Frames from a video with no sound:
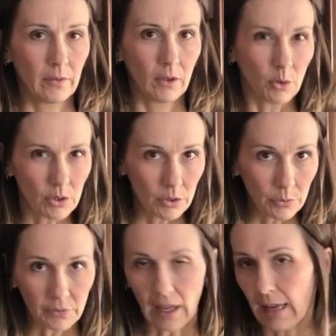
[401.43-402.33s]
go too
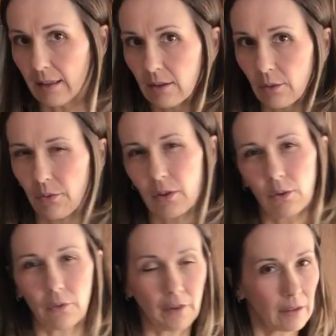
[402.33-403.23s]
flat. So if you do
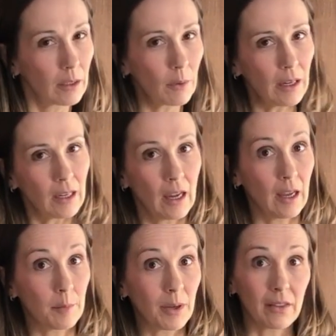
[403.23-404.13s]
it fairly quick
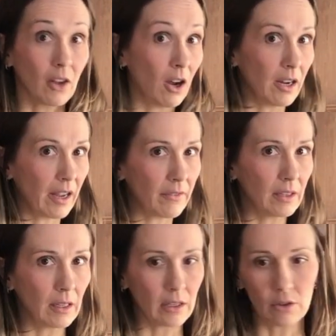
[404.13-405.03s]
and put it in the hot
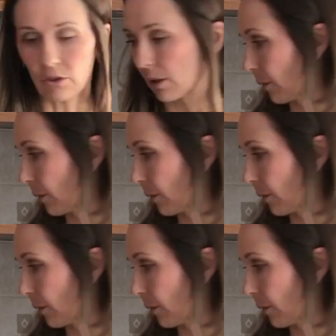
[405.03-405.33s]
oven, it usually